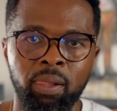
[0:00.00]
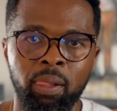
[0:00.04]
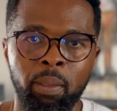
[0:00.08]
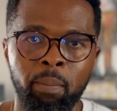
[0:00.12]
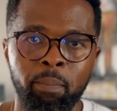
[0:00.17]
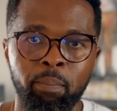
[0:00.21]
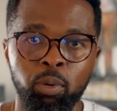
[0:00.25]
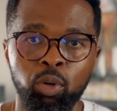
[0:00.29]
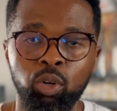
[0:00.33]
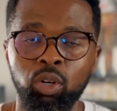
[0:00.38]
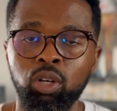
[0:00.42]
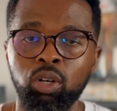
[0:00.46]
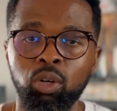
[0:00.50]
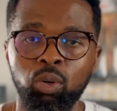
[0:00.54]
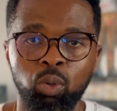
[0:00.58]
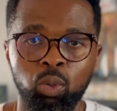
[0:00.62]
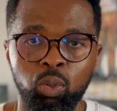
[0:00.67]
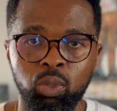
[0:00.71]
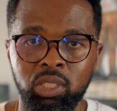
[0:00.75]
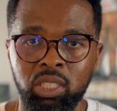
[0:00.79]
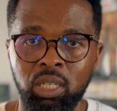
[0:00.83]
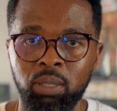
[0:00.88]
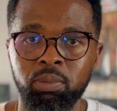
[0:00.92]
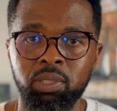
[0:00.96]
book or
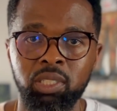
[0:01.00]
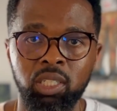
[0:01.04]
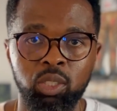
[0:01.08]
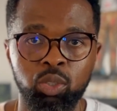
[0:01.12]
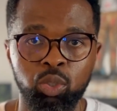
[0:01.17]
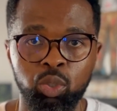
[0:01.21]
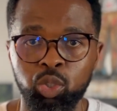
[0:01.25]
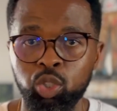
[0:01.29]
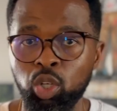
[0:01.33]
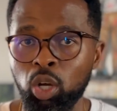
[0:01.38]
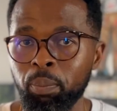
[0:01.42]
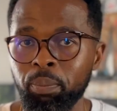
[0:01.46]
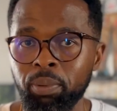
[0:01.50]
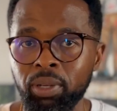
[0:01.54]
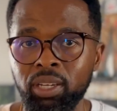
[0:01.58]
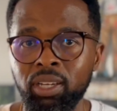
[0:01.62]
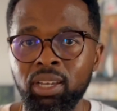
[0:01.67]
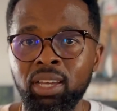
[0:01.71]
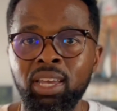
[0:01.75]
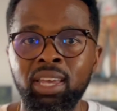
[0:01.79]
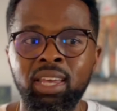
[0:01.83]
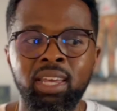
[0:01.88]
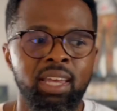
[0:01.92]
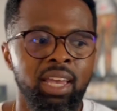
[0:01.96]
subject or topic
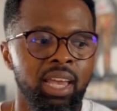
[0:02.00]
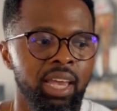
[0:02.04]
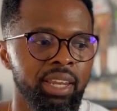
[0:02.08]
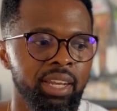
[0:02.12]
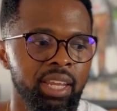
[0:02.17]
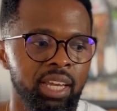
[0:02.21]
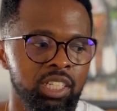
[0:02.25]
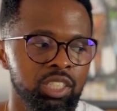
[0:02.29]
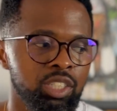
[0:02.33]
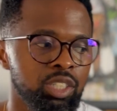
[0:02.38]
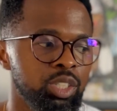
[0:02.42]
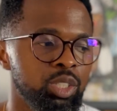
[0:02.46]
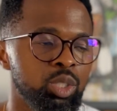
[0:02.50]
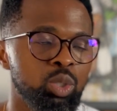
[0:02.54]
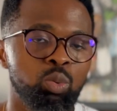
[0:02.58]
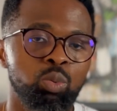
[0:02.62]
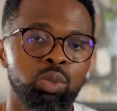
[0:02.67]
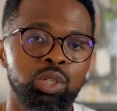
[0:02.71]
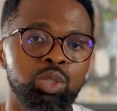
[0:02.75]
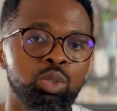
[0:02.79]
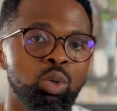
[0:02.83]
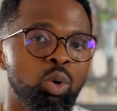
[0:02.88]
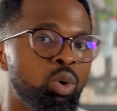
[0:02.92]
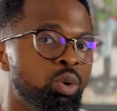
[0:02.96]
and actually
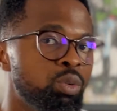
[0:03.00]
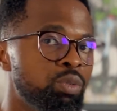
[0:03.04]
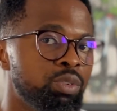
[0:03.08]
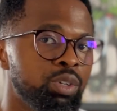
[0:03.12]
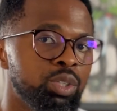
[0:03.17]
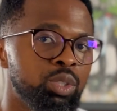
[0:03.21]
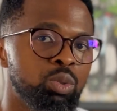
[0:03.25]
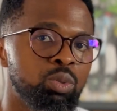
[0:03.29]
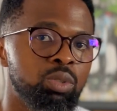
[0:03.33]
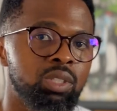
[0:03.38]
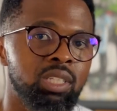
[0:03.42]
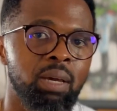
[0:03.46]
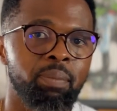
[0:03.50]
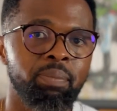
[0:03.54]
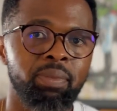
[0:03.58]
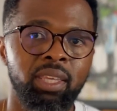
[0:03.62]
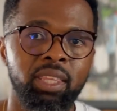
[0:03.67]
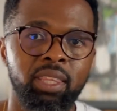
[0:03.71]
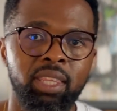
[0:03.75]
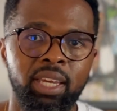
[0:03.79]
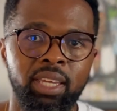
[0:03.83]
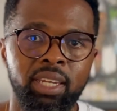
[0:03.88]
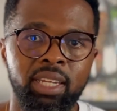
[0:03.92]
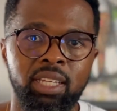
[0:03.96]
switch over to something
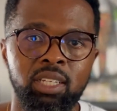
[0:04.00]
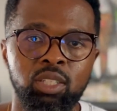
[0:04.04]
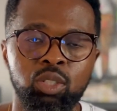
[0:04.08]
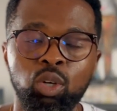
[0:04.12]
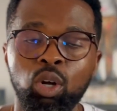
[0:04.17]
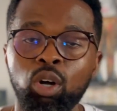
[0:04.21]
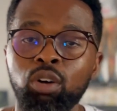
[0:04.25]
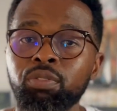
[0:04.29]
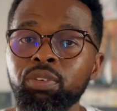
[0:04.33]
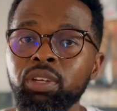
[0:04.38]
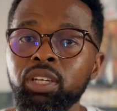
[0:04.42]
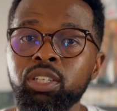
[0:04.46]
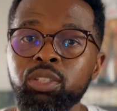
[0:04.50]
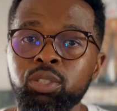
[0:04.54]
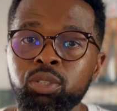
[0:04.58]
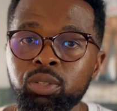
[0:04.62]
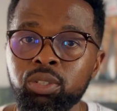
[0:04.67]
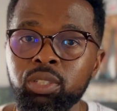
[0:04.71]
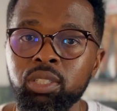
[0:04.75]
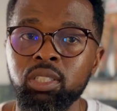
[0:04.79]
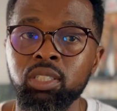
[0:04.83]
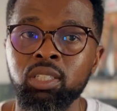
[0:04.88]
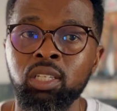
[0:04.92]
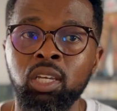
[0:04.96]
that is of
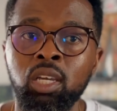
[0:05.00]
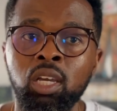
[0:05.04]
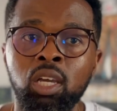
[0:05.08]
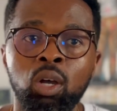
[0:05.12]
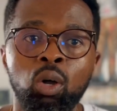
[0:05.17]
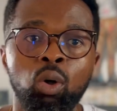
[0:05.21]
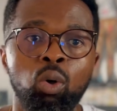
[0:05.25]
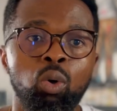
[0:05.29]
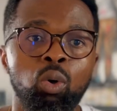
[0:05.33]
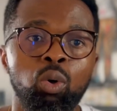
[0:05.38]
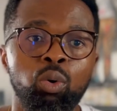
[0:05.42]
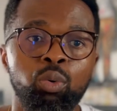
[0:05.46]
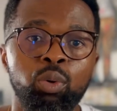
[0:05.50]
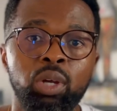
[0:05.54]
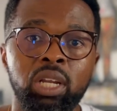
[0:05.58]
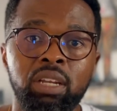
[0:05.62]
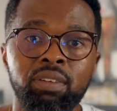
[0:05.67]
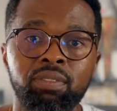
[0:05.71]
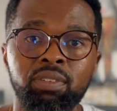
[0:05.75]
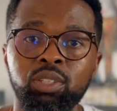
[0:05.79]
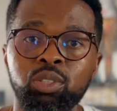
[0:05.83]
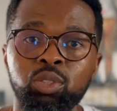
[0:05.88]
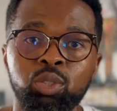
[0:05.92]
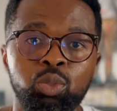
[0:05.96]
interest or
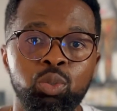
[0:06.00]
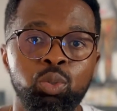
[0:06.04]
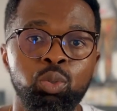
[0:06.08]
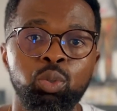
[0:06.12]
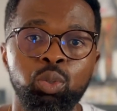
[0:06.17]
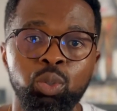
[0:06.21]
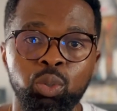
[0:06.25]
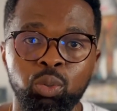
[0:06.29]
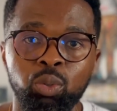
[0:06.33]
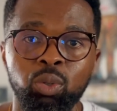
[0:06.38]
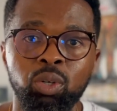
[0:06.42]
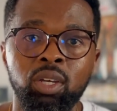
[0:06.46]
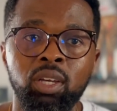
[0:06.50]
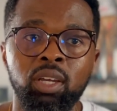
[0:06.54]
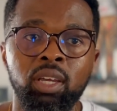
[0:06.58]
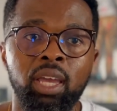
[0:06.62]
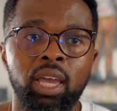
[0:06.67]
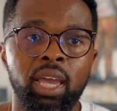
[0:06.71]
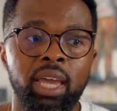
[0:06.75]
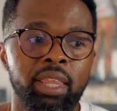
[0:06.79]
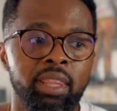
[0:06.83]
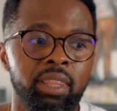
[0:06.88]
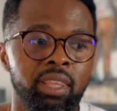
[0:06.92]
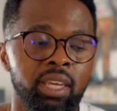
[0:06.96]
relevance to you,
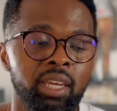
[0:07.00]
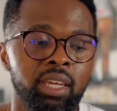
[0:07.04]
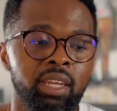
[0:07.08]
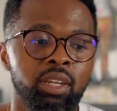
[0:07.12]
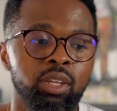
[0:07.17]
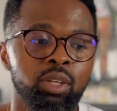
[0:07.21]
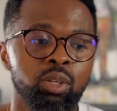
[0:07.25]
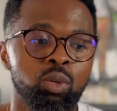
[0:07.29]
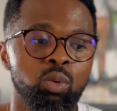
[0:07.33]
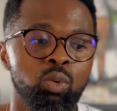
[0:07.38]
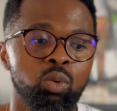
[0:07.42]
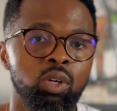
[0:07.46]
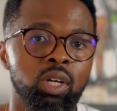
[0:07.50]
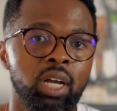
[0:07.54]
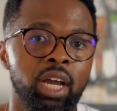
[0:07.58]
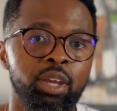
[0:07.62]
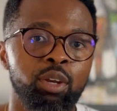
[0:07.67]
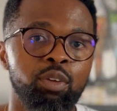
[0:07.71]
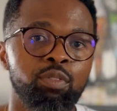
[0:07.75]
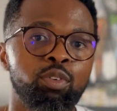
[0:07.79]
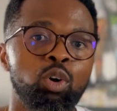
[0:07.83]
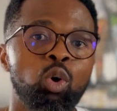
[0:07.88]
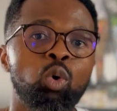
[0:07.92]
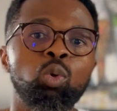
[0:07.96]
and then you kind
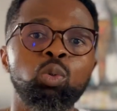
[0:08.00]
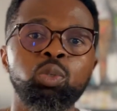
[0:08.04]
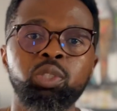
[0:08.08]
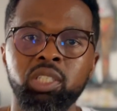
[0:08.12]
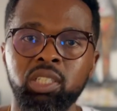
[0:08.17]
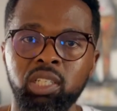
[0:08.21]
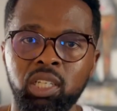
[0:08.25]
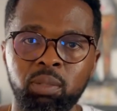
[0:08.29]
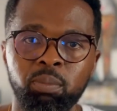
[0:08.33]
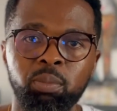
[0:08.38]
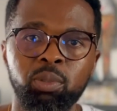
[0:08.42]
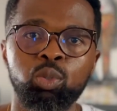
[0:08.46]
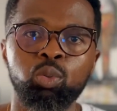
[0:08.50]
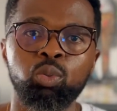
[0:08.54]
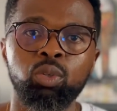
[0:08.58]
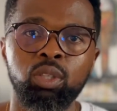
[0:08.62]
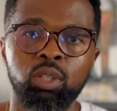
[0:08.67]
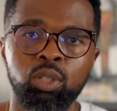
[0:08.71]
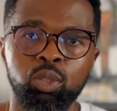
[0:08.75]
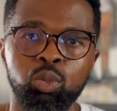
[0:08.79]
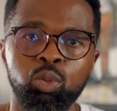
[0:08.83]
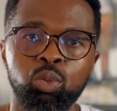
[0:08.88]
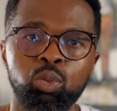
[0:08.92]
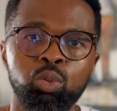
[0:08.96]
of alternate between the
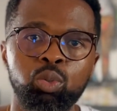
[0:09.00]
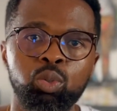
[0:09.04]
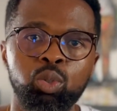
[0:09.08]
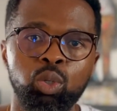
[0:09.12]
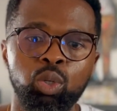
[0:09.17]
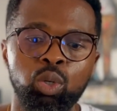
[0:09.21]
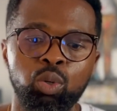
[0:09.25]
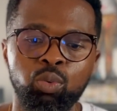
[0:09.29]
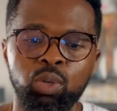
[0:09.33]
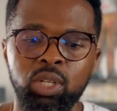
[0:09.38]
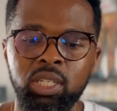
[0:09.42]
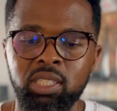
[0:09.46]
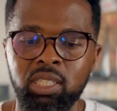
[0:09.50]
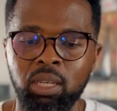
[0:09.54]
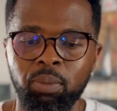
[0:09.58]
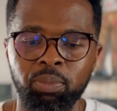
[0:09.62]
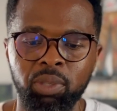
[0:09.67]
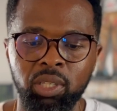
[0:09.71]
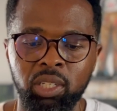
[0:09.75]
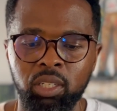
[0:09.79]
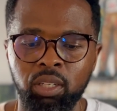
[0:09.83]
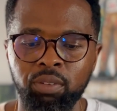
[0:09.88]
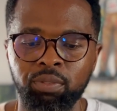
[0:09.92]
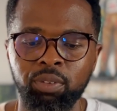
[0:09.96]
two. So you read
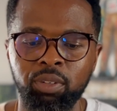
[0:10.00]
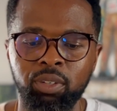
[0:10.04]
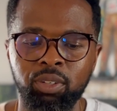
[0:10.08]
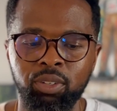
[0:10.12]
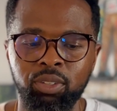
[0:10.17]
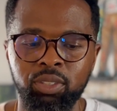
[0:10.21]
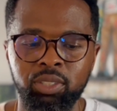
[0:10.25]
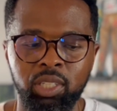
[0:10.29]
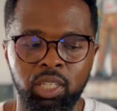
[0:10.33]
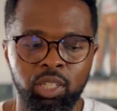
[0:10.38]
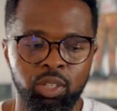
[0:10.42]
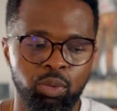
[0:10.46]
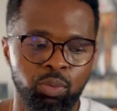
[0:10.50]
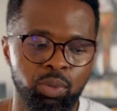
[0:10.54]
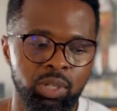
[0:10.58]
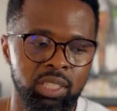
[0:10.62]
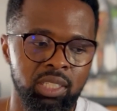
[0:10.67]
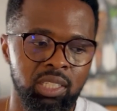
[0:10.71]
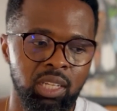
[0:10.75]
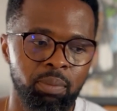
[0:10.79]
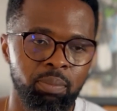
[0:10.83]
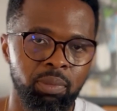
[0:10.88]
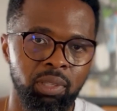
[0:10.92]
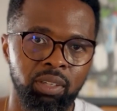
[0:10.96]
something difficult and you read
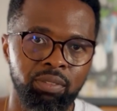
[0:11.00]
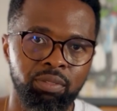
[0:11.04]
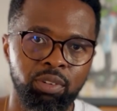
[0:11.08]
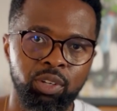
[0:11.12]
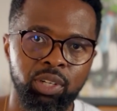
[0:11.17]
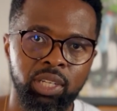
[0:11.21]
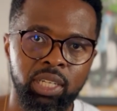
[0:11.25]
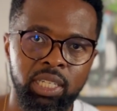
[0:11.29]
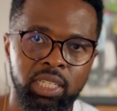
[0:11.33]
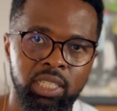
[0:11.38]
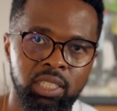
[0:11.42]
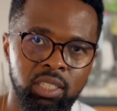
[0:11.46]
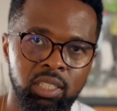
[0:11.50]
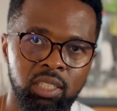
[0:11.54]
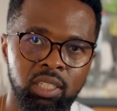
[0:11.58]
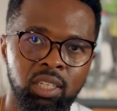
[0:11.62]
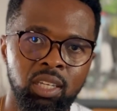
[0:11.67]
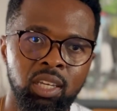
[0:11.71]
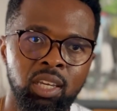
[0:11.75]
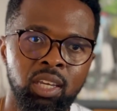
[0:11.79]
something very easy,